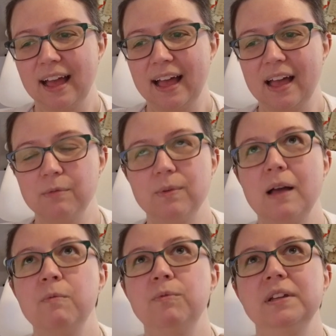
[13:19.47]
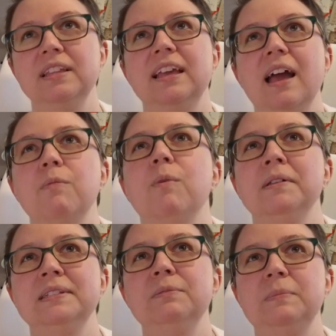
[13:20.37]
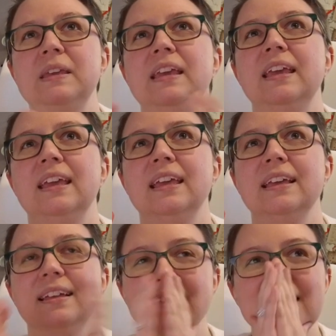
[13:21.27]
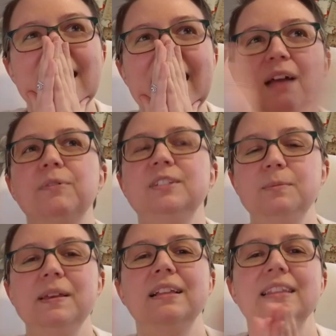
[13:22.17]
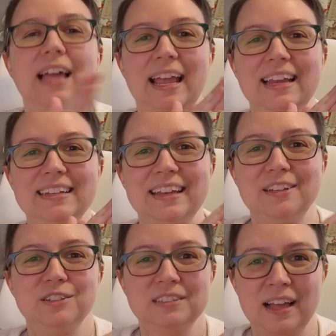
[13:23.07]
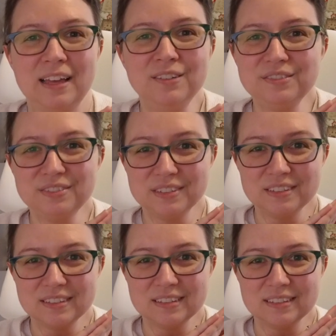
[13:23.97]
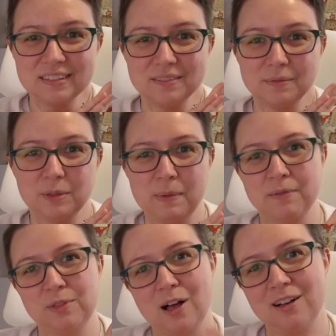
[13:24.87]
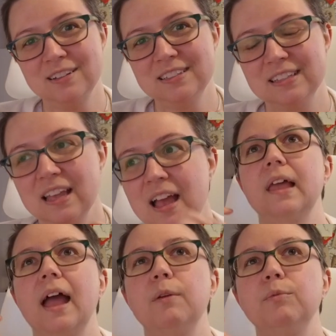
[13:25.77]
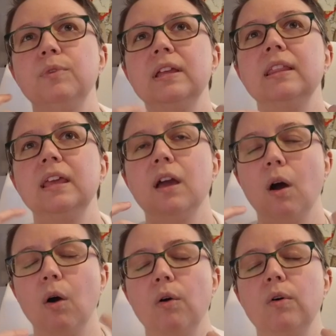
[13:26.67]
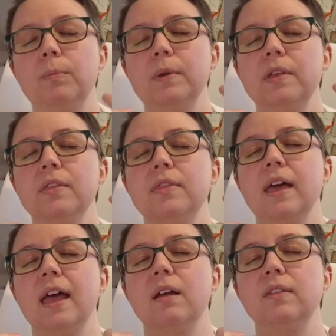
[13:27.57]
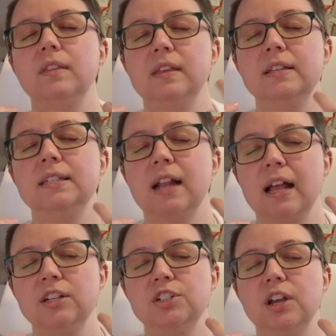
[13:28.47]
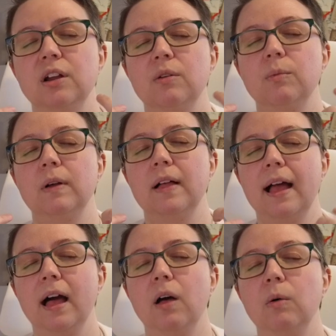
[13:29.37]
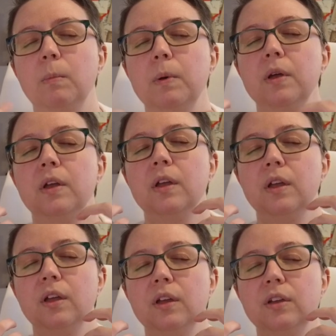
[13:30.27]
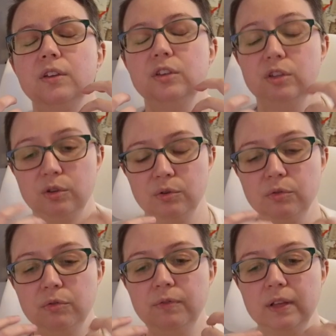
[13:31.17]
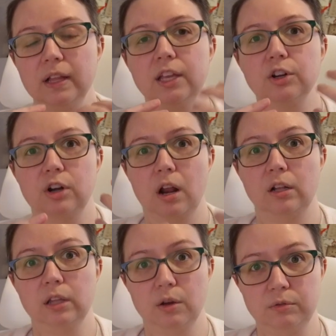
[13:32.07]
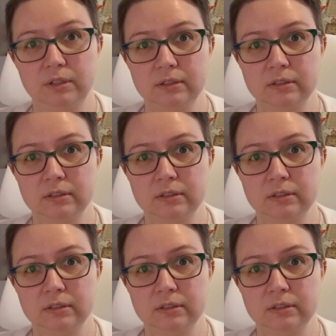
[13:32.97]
I want to be a light in your life with my vlogs. I really hope that the things that I share will help you feel like you're not alone.